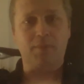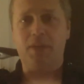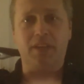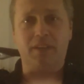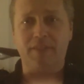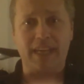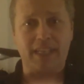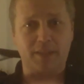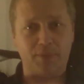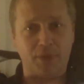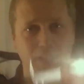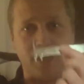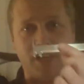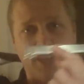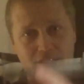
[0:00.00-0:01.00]
kind of
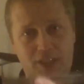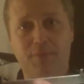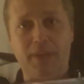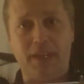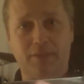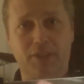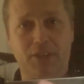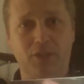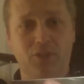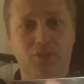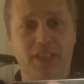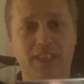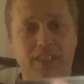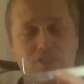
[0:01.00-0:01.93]
expert to be able to use this.